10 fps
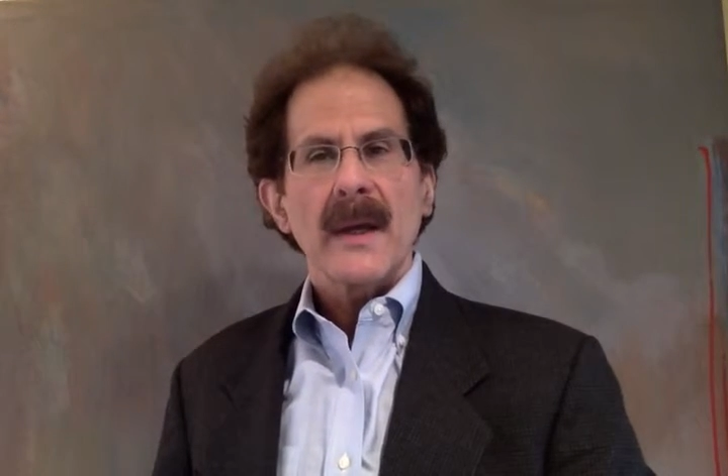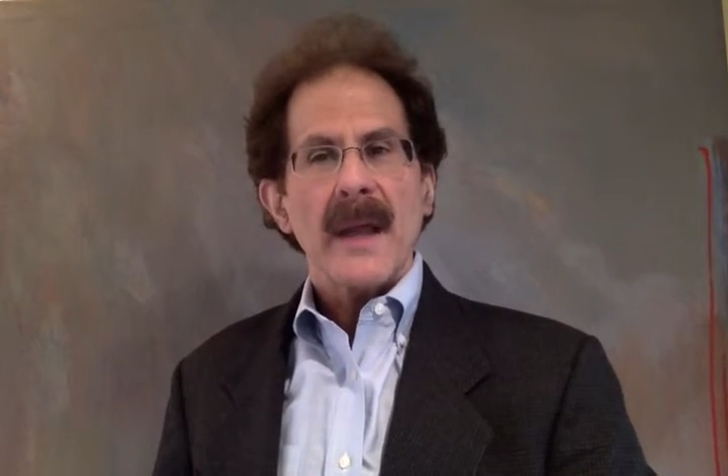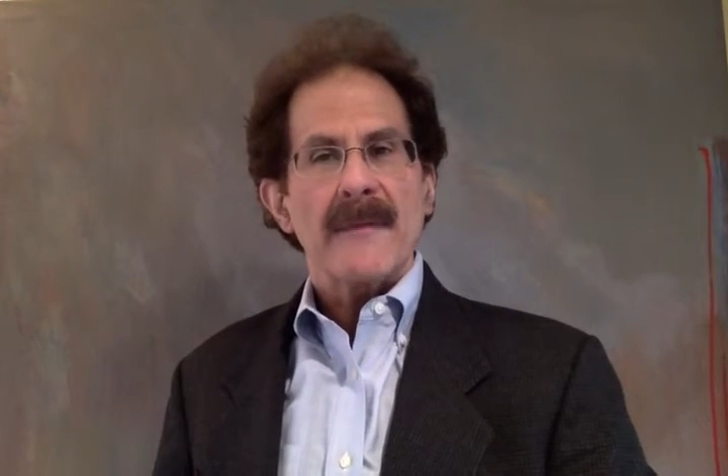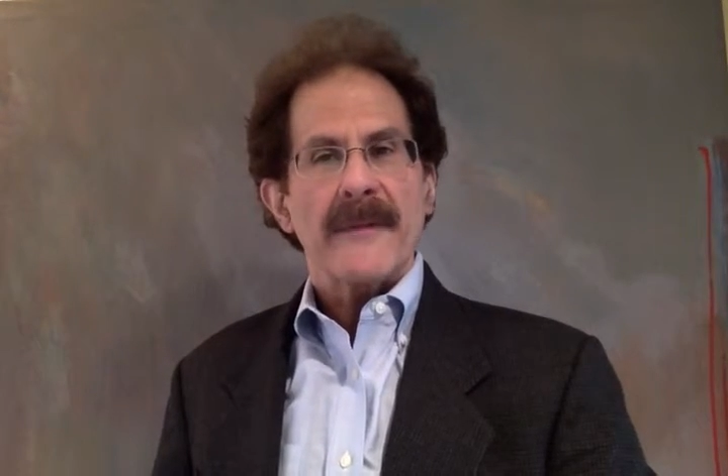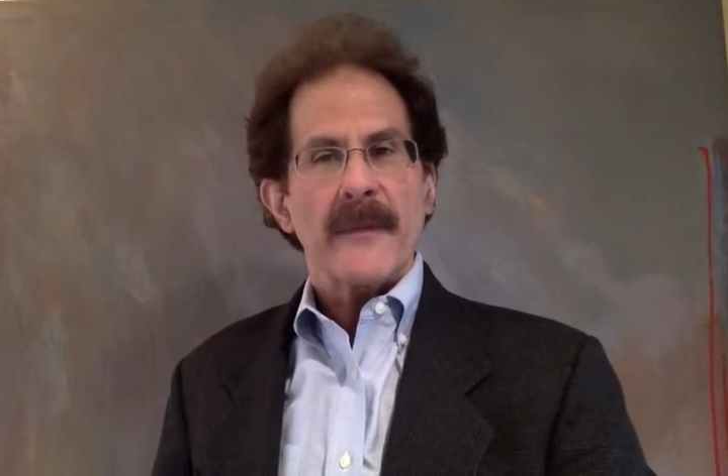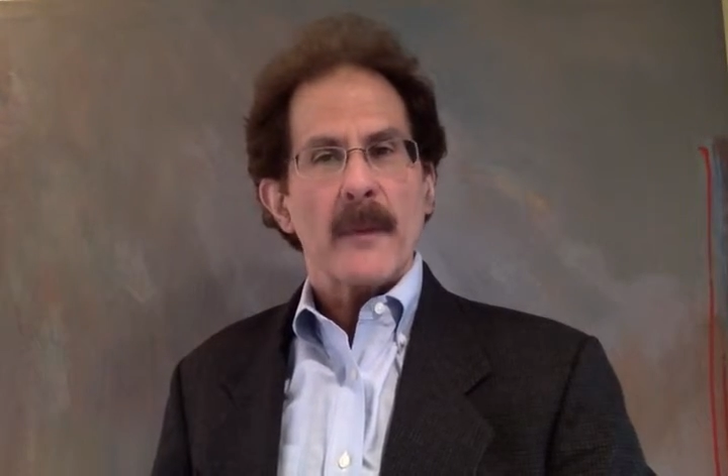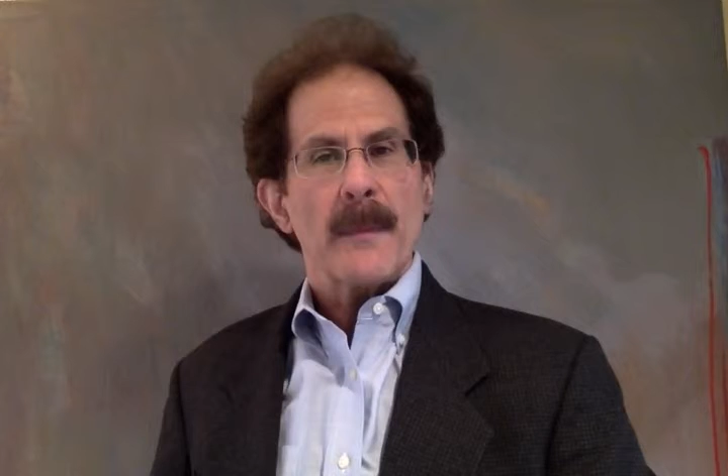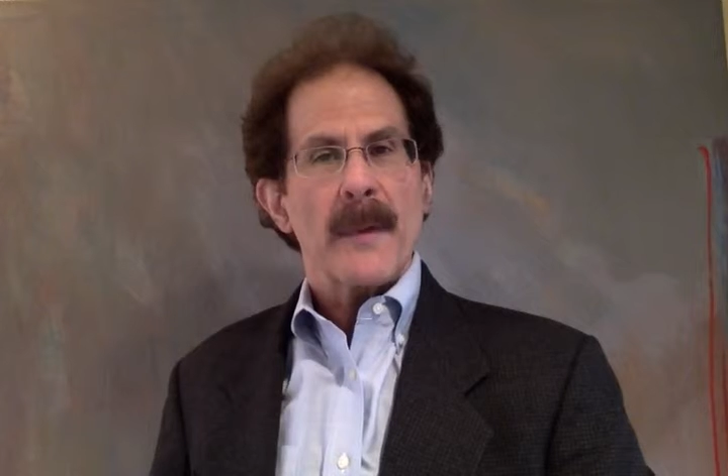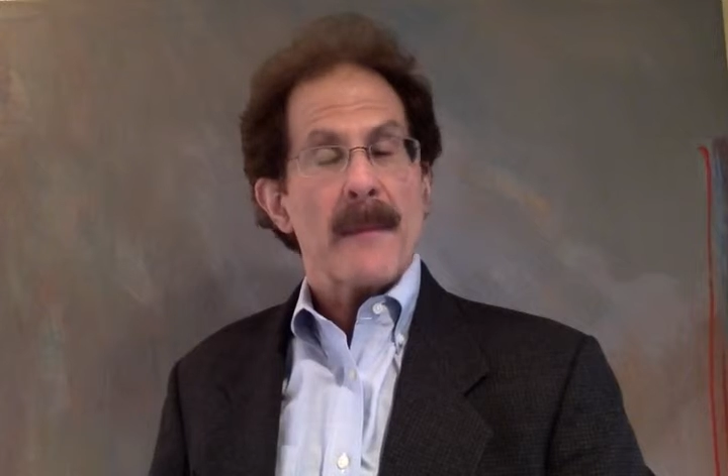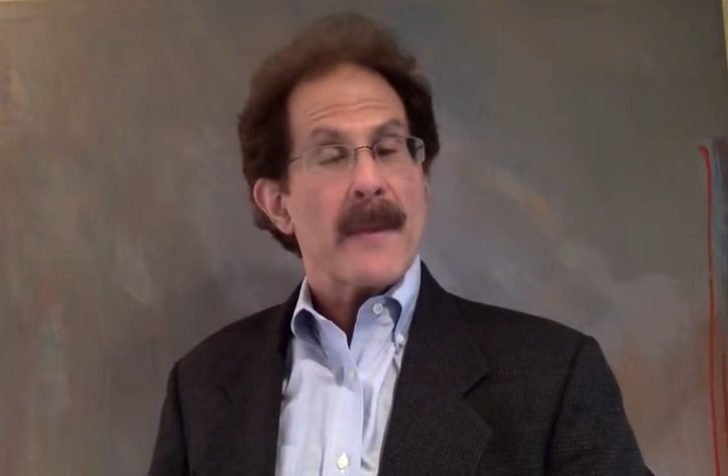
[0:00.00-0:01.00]
even if it
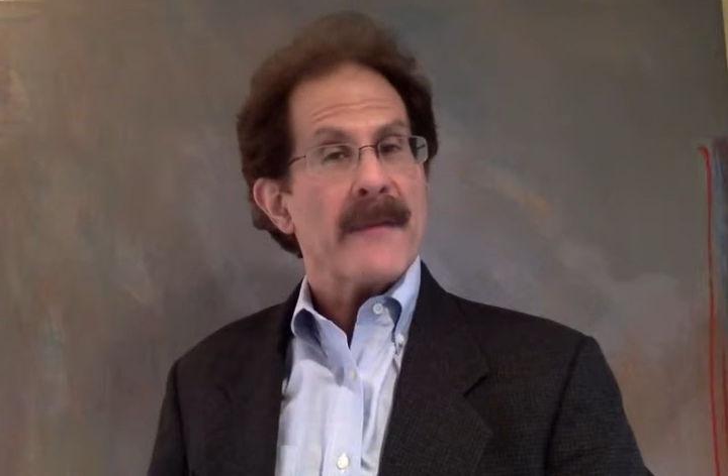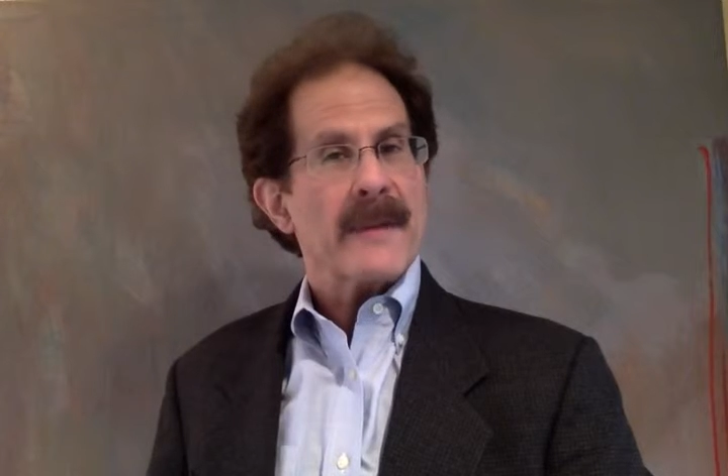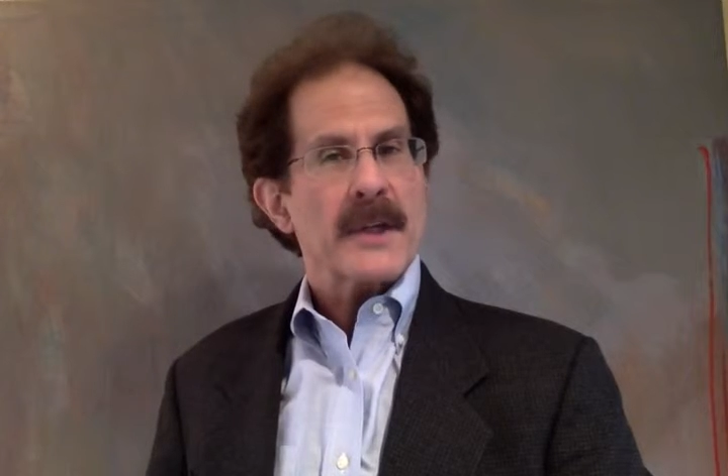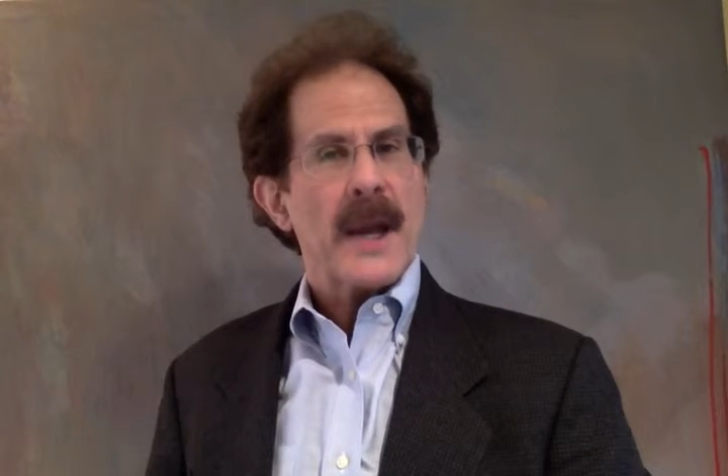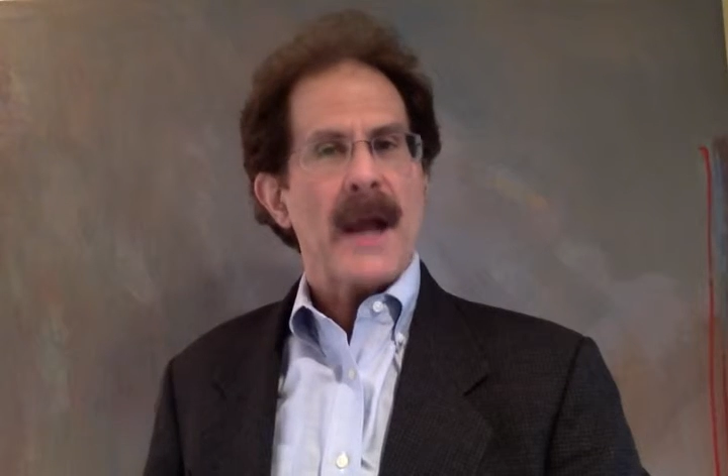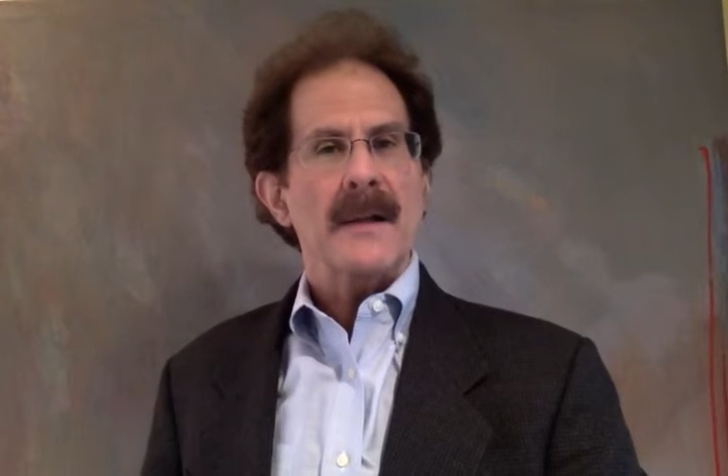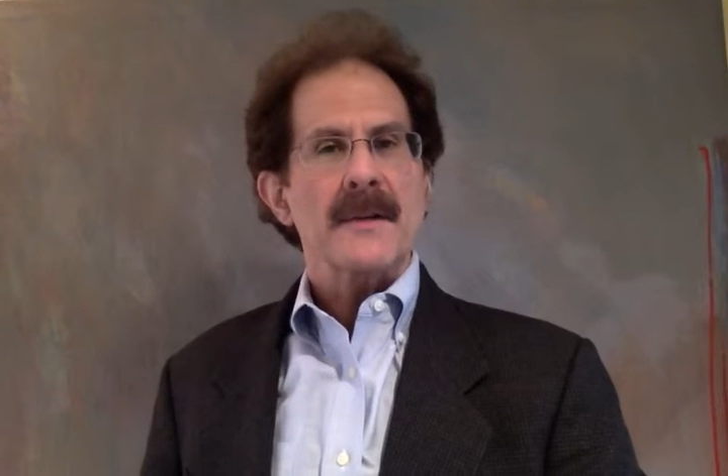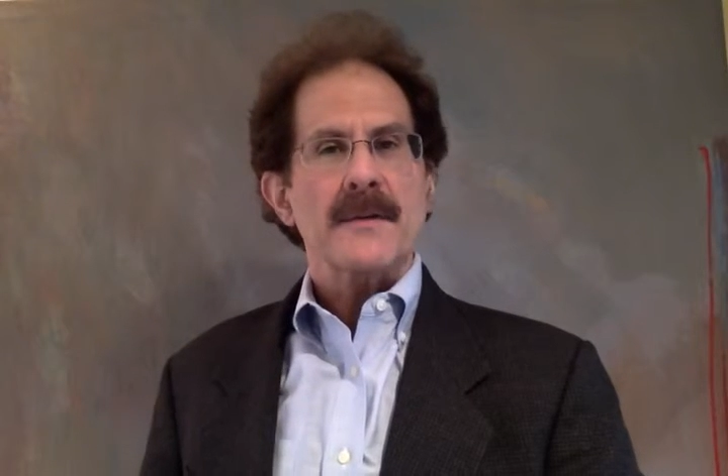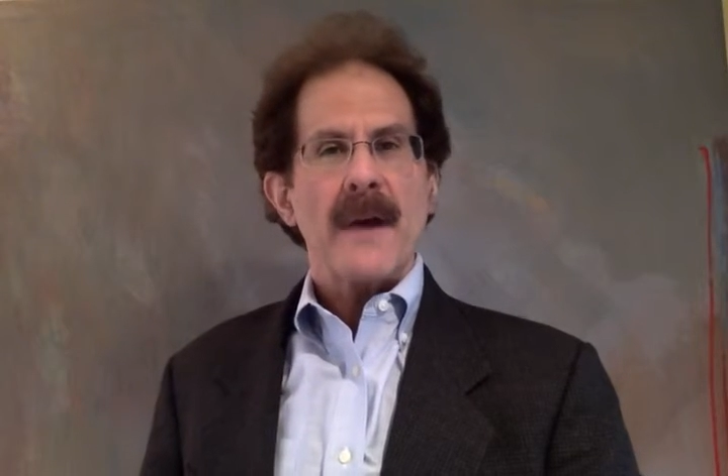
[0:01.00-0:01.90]
would be a bit of a challenge